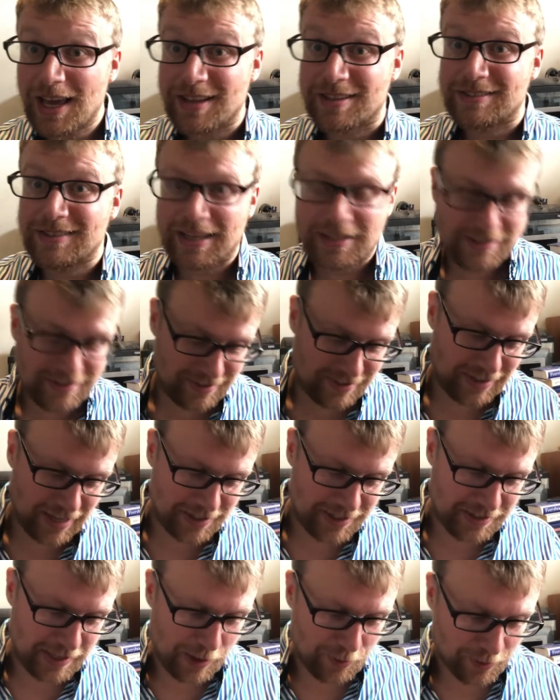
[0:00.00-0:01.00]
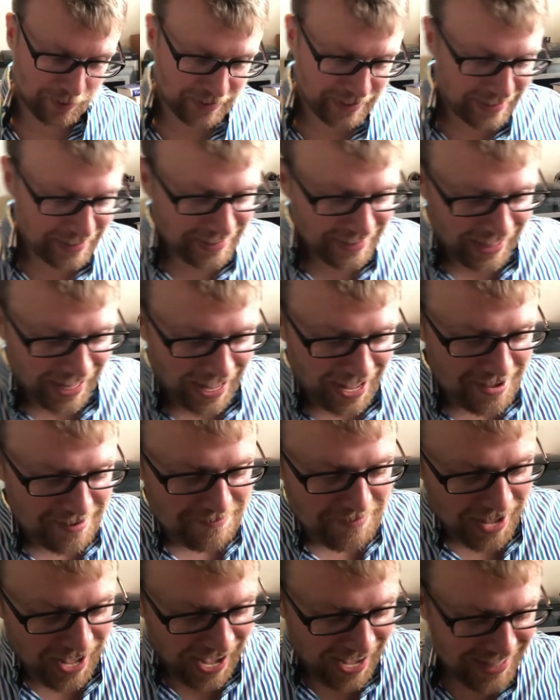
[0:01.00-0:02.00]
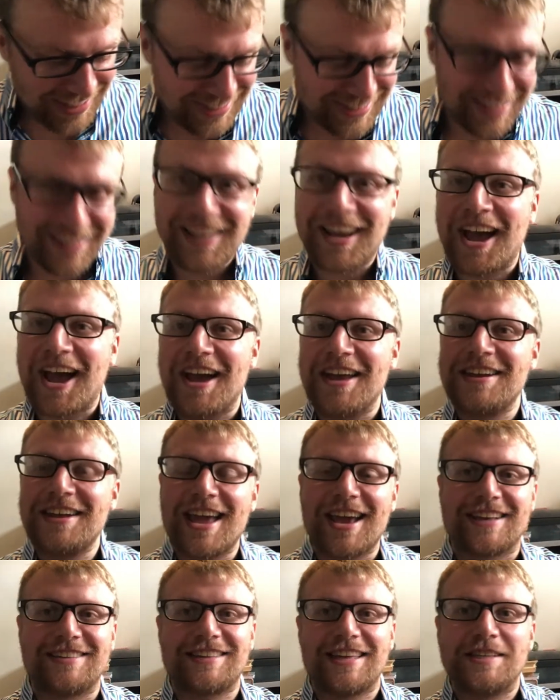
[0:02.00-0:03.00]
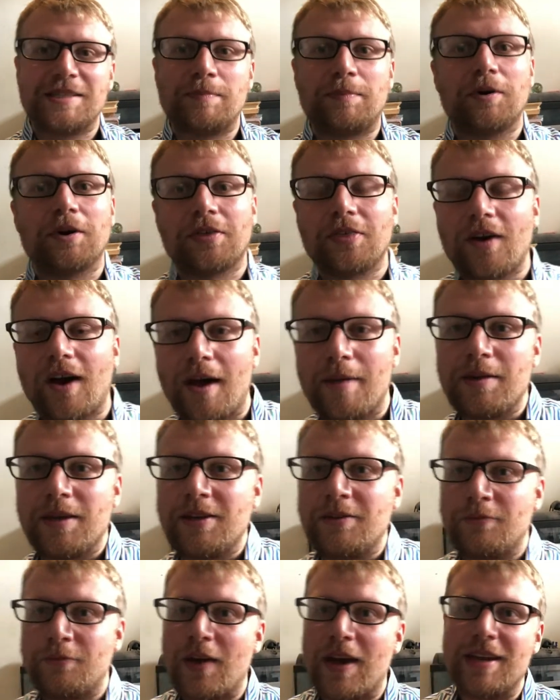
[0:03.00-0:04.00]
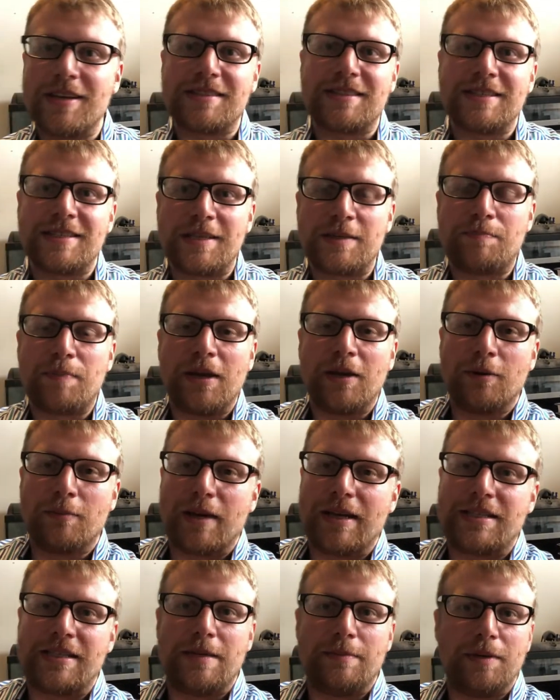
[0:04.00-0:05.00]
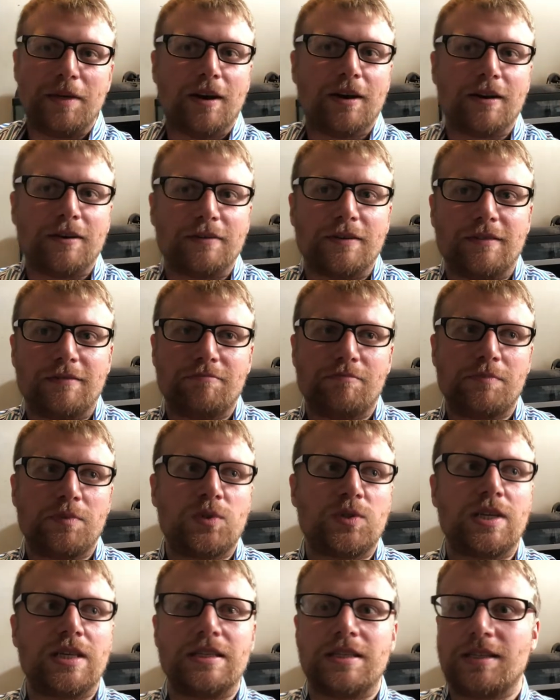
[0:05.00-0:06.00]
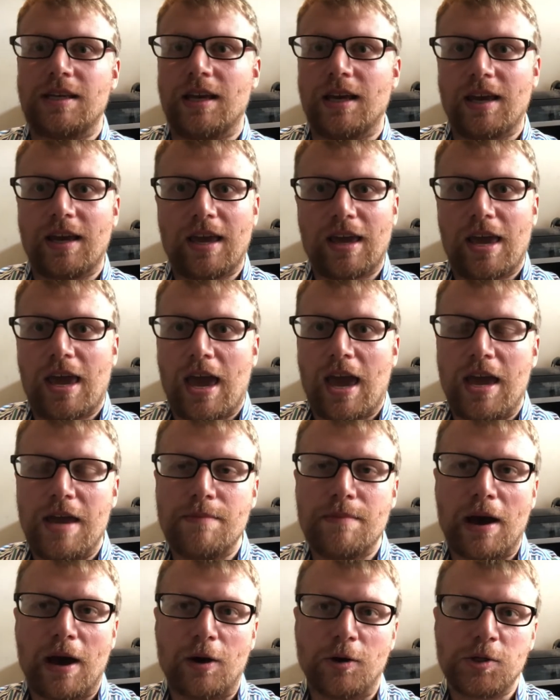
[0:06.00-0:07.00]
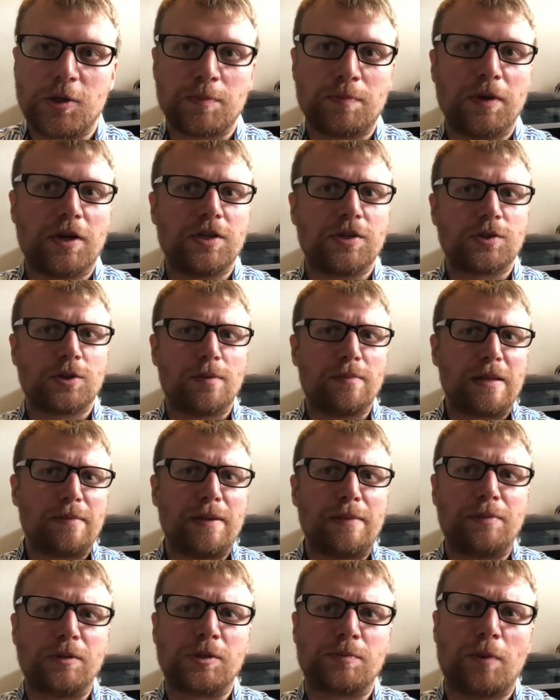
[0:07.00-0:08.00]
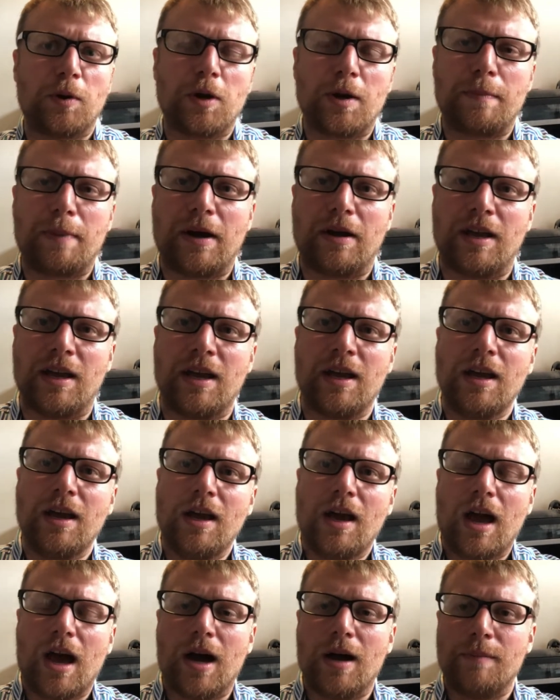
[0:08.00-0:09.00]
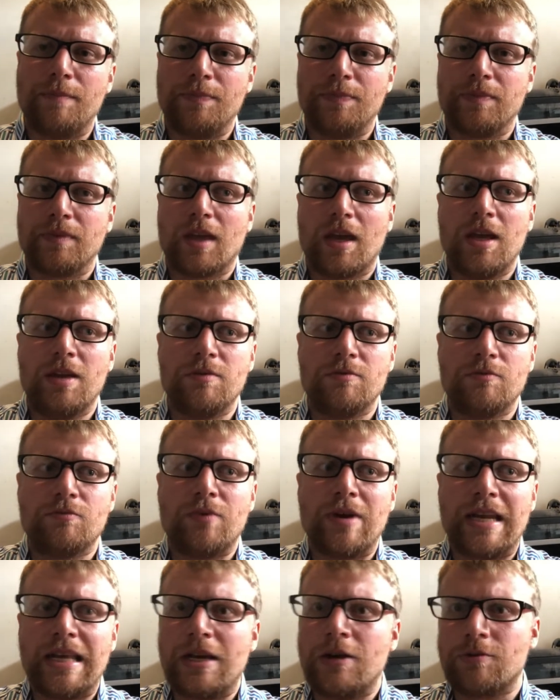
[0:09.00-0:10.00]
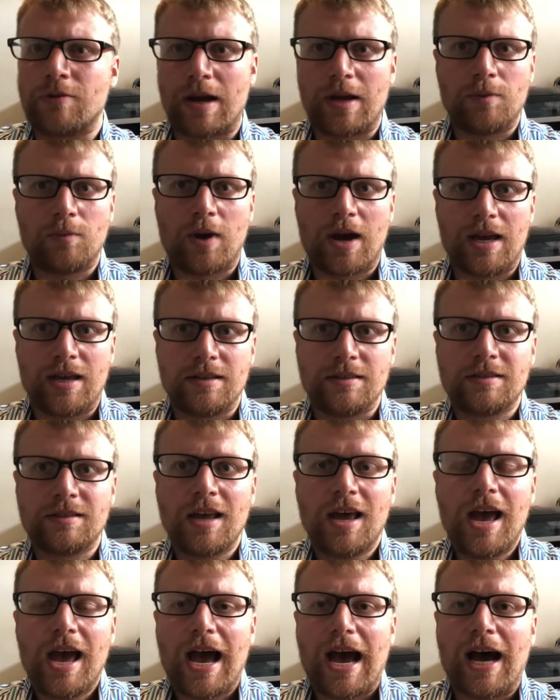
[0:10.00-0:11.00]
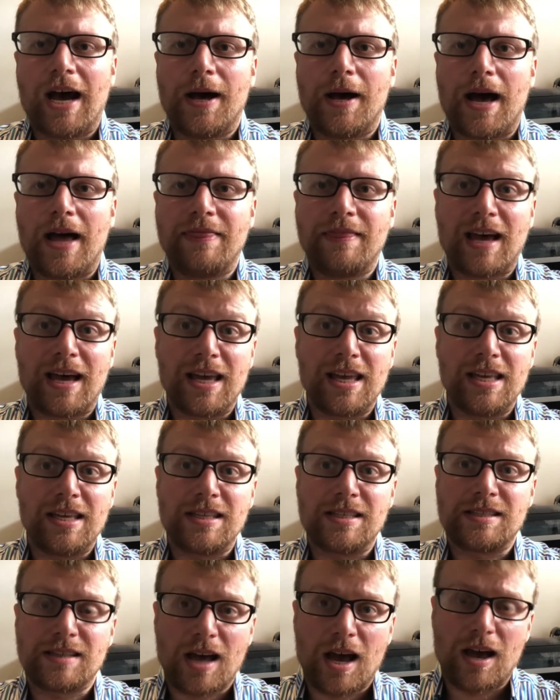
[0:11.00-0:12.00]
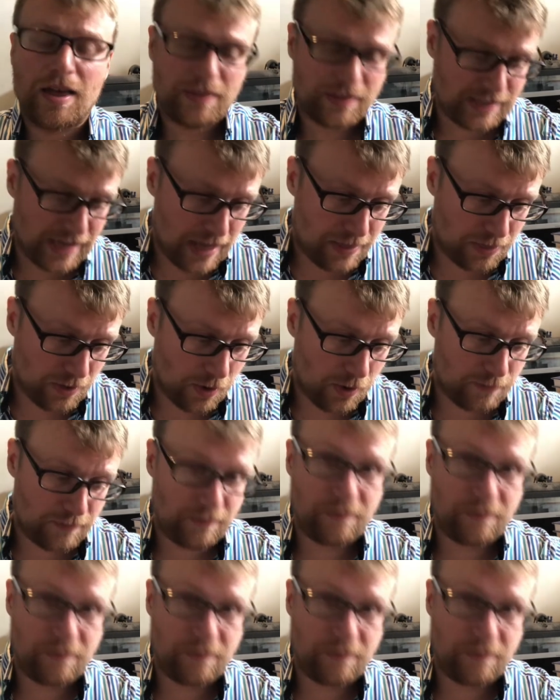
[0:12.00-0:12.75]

yes, that's that one. Next is a book that, in fairness, this has been on my TBR since it came out, just because so many people spoke about it in really great ways. And that is The Death of